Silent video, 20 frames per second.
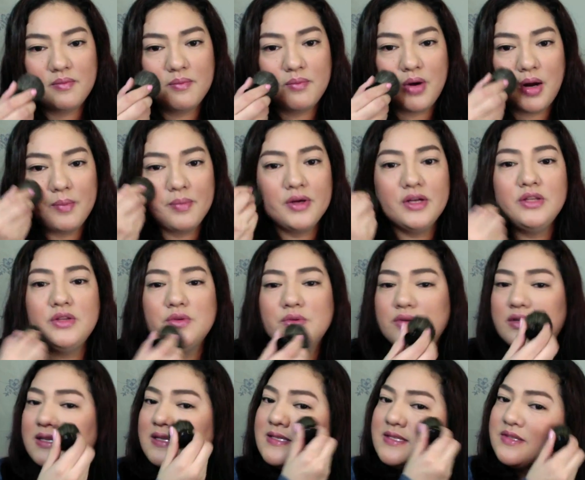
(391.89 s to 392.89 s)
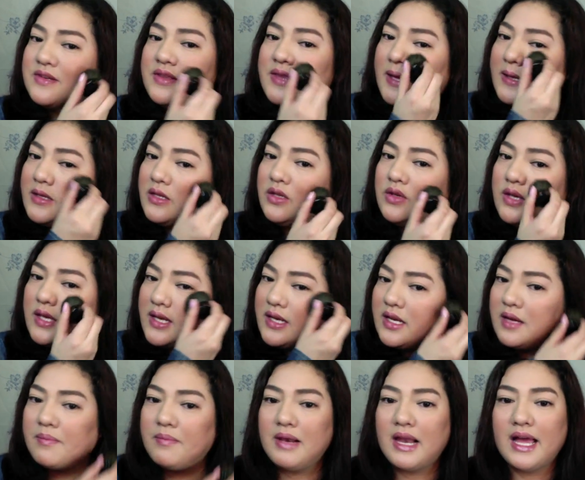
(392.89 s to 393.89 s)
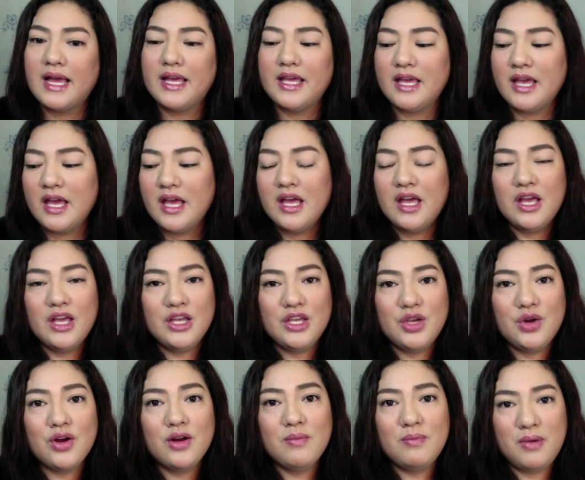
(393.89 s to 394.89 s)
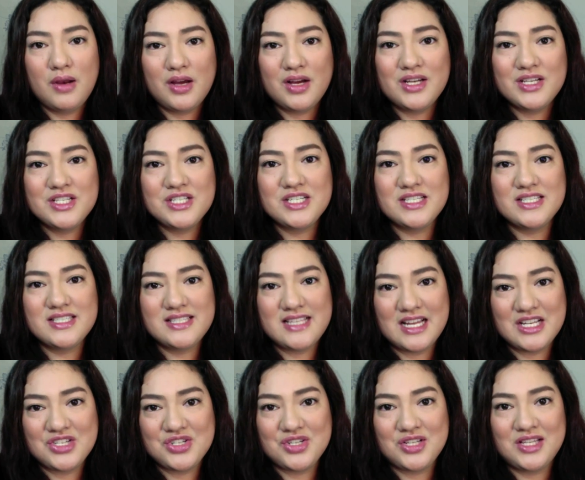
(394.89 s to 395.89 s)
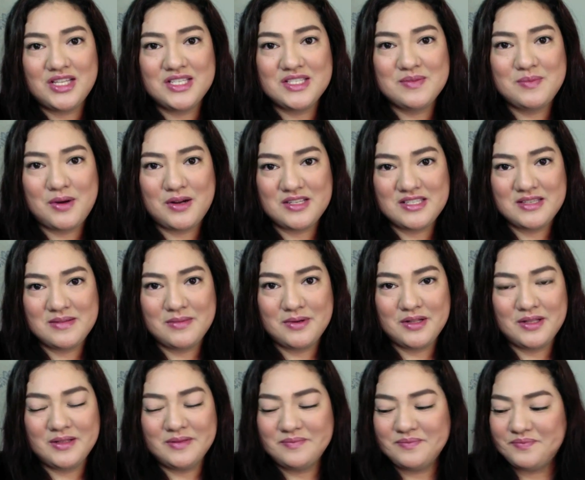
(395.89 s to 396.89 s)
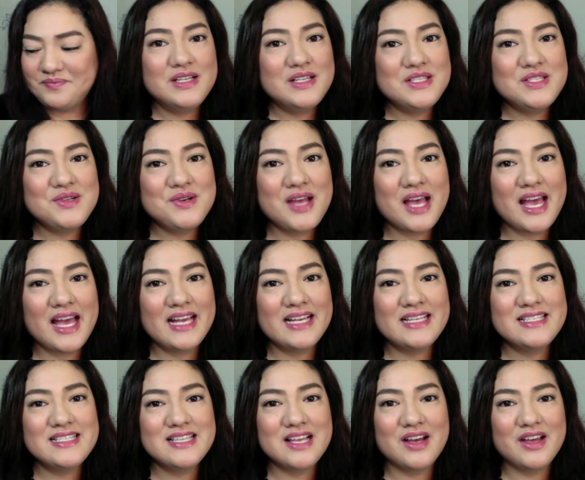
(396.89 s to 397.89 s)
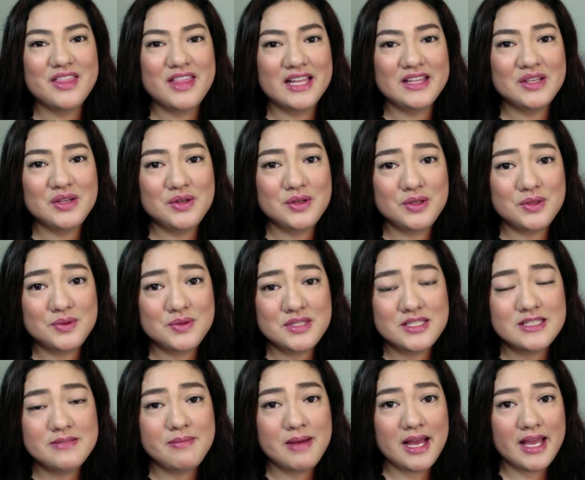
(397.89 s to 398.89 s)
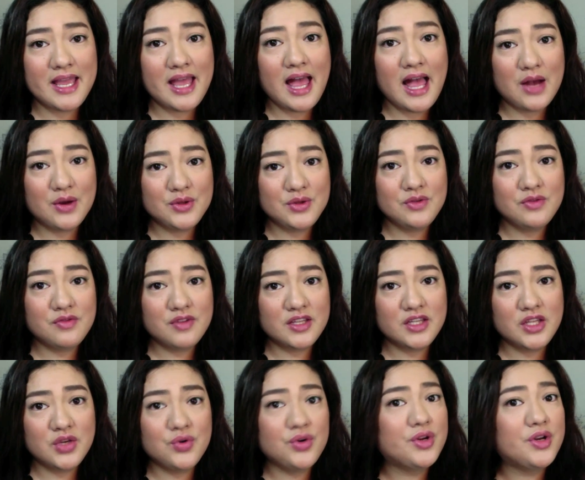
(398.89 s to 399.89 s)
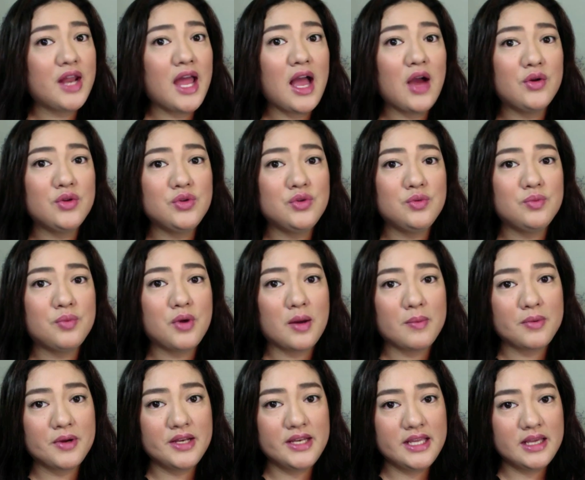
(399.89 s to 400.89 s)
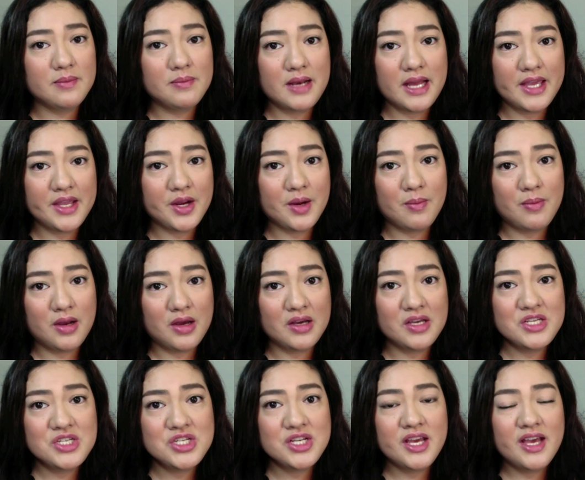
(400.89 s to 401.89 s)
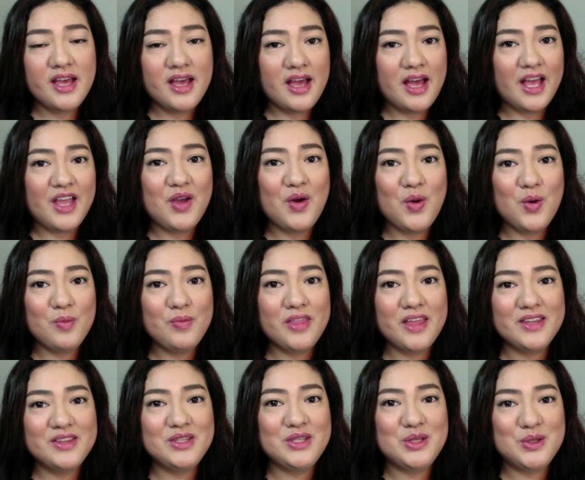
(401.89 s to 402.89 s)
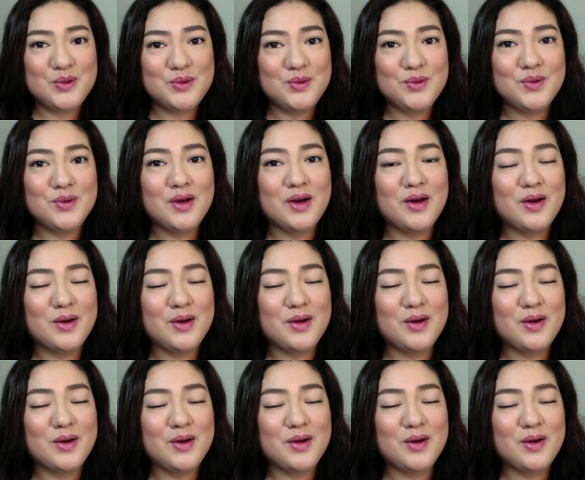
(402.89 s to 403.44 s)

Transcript: proper tools so that you can apply your blush as natural as possible. So guys, that concludes my how-to video on how to properly apply your blush. I hope that you